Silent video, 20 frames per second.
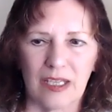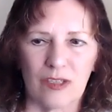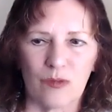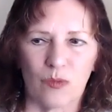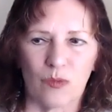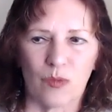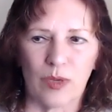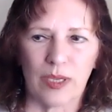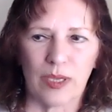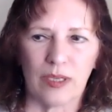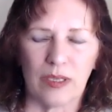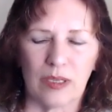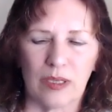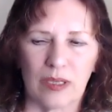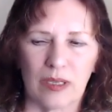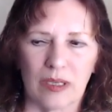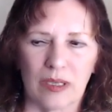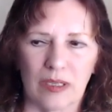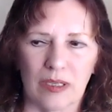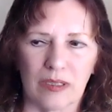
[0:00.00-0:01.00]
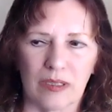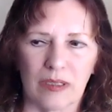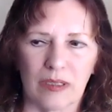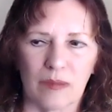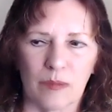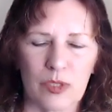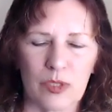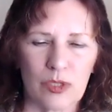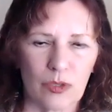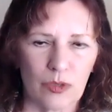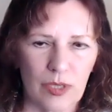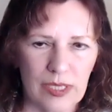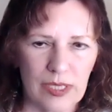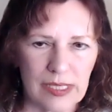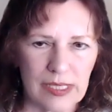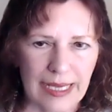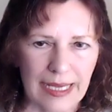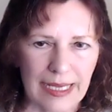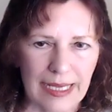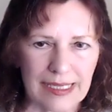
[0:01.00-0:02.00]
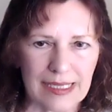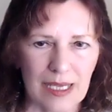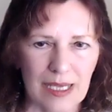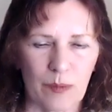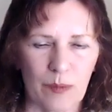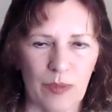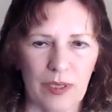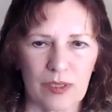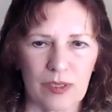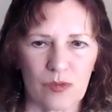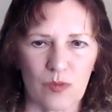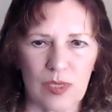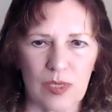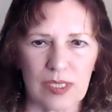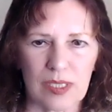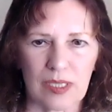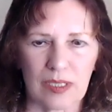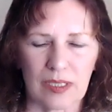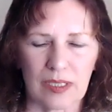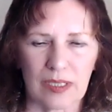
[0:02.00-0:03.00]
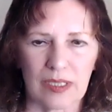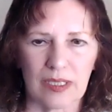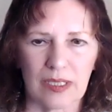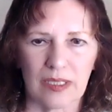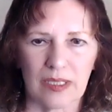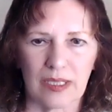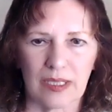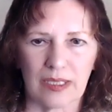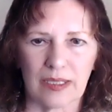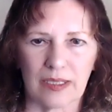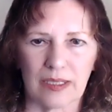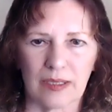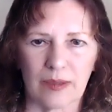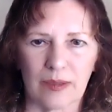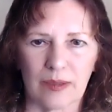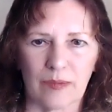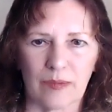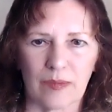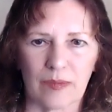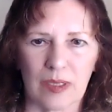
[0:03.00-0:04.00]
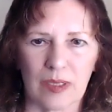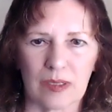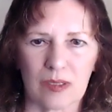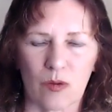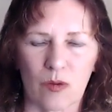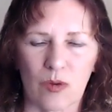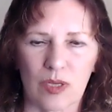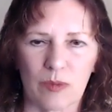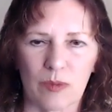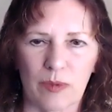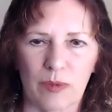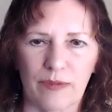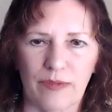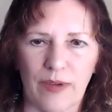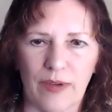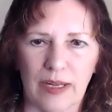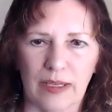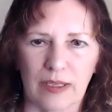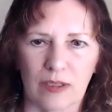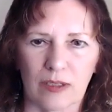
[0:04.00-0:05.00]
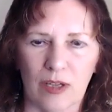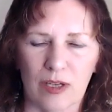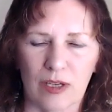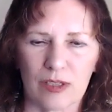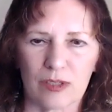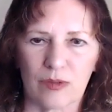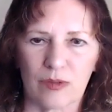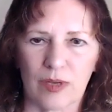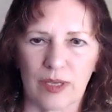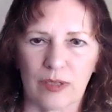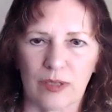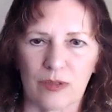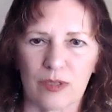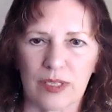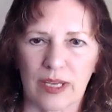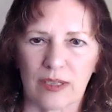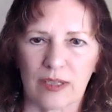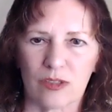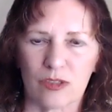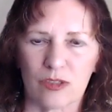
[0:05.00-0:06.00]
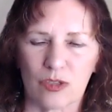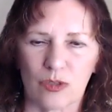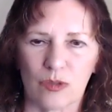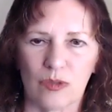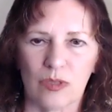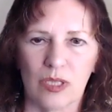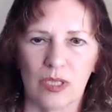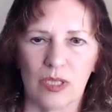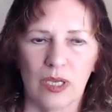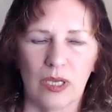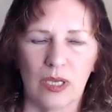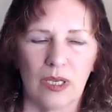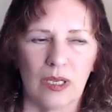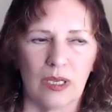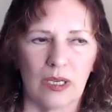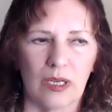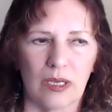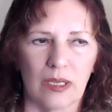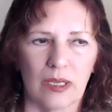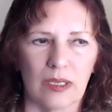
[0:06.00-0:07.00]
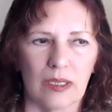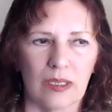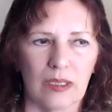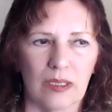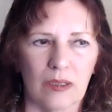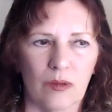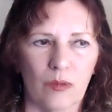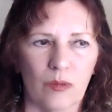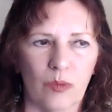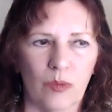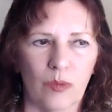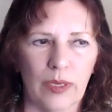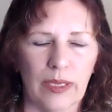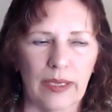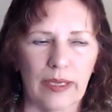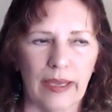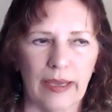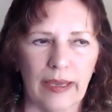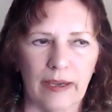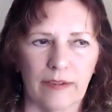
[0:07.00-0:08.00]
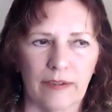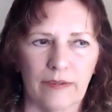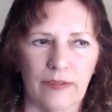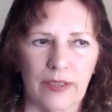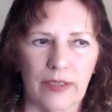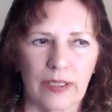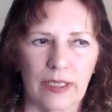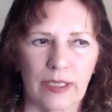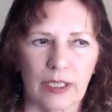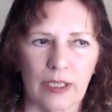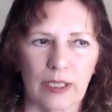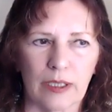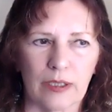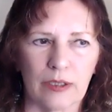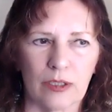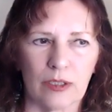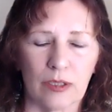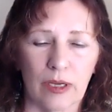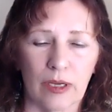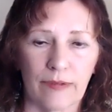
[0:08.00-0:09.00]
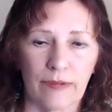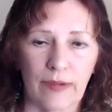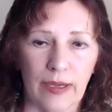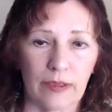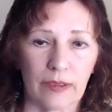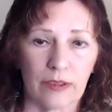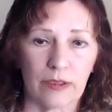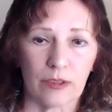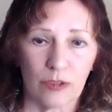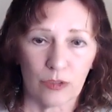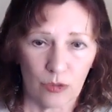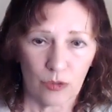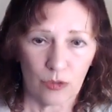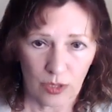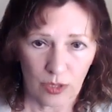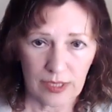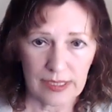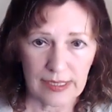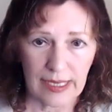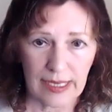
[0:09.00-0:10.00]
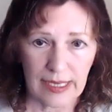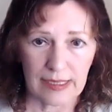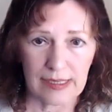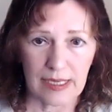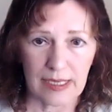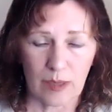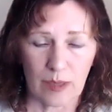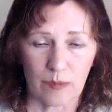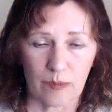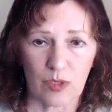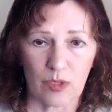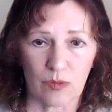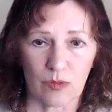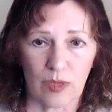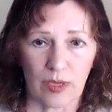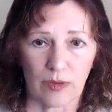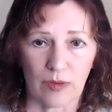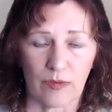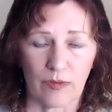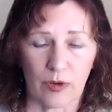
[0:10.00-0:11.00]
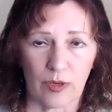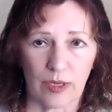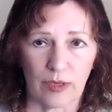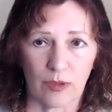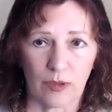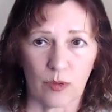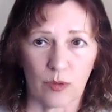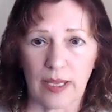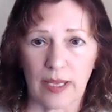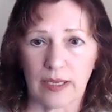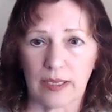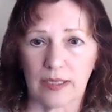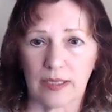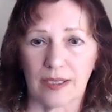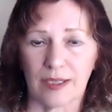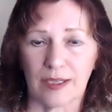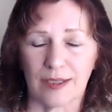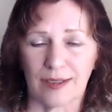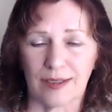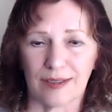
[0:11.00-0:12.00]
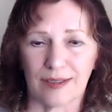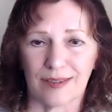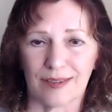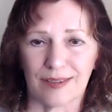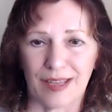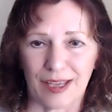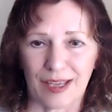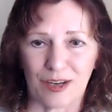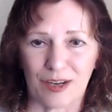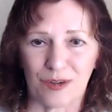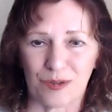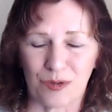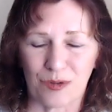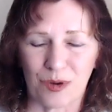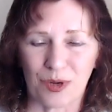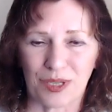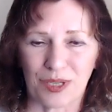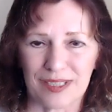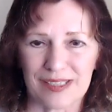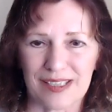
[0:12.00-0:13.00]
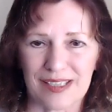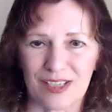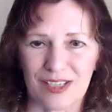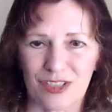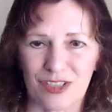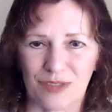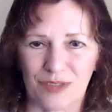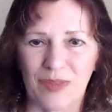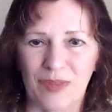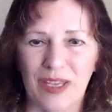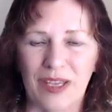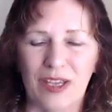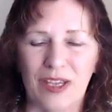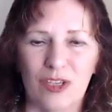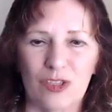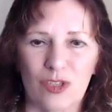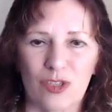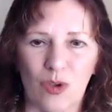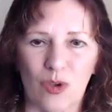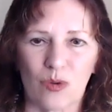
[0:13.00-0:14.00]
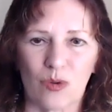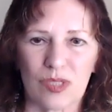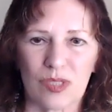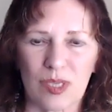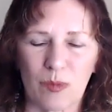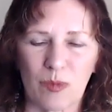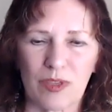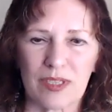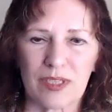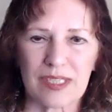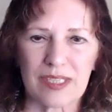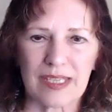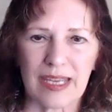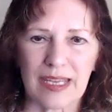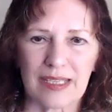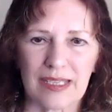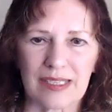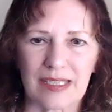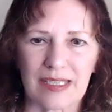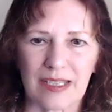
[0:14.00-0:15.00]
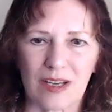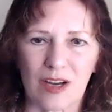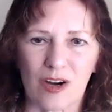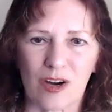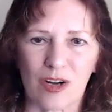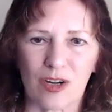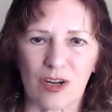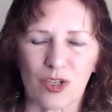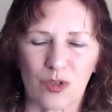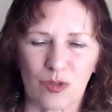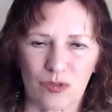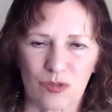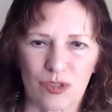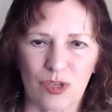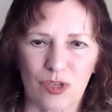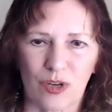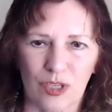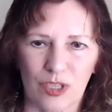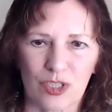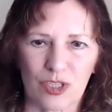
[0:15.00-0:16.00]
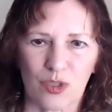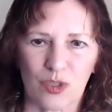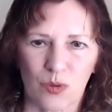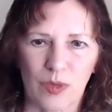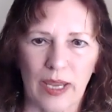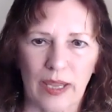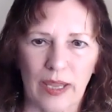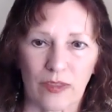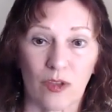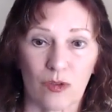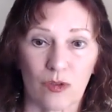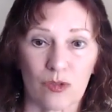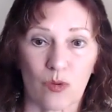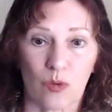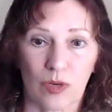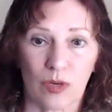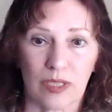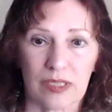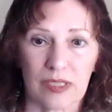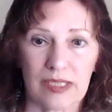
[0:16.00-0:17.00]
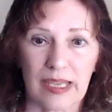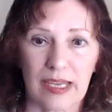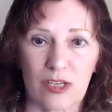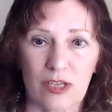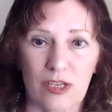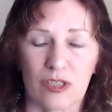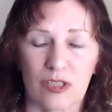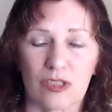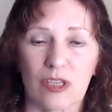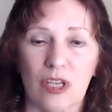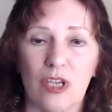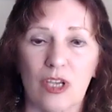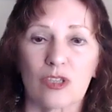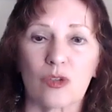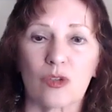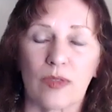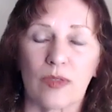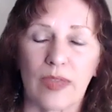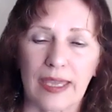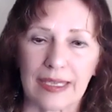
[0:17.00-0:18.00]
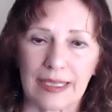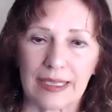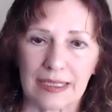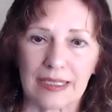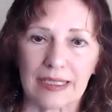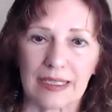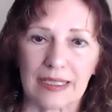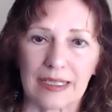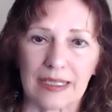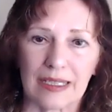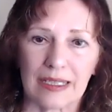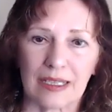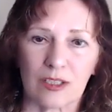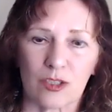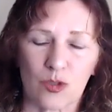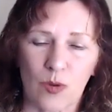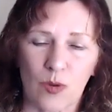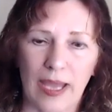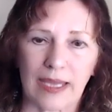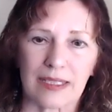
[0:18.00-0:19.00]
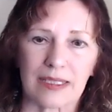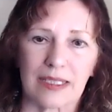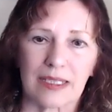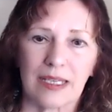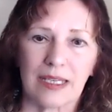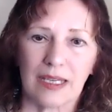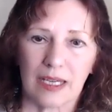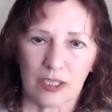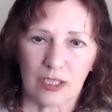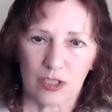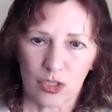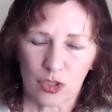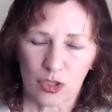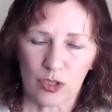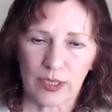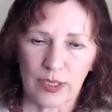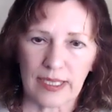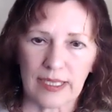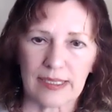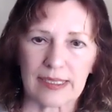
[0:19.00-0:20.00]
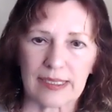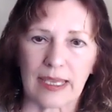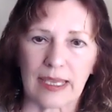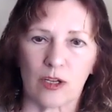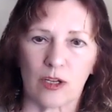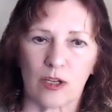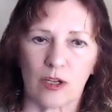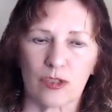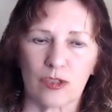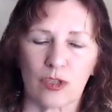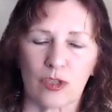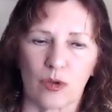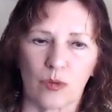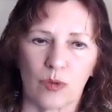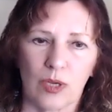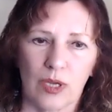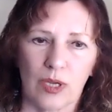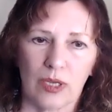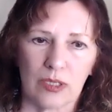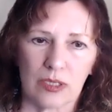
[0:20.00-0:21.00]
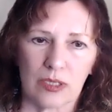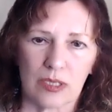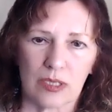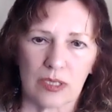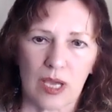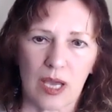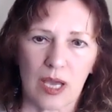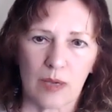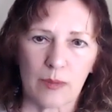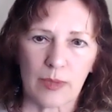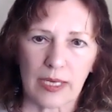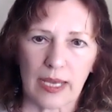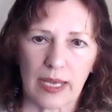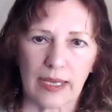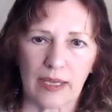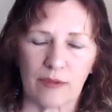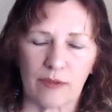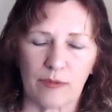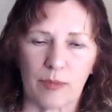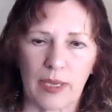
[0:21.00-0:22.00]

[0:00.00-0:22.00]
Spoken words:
Missouri Stands Up has recently, is going to be filing a lawsuit, I understand, soon. We have, I found a New York Stands Up, so they've already created that organization. So some of the states are starting to create those organizations so they can attract attorneys. And also Tom and I have